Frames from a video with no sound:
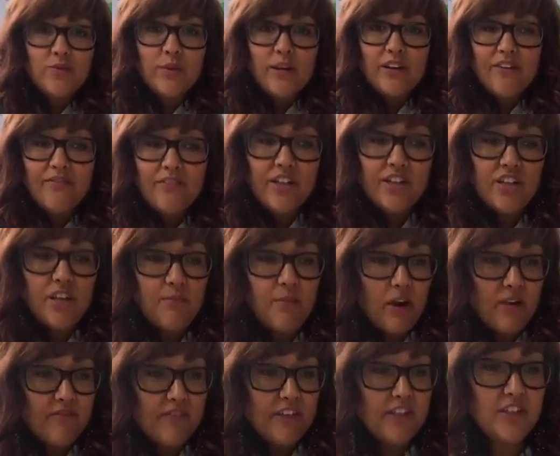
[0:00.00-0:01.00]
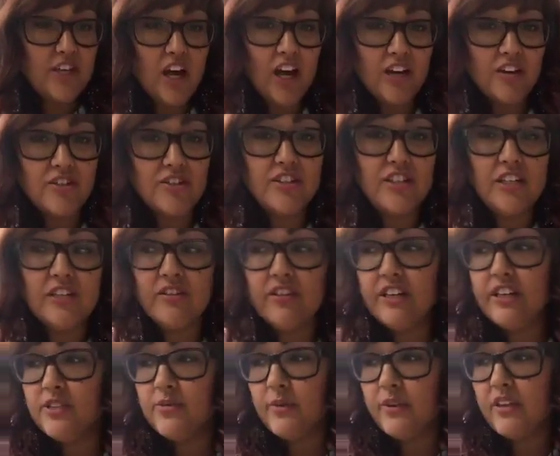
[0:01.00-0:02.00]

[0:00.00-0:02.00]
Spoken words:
we're going to finish up our vintage series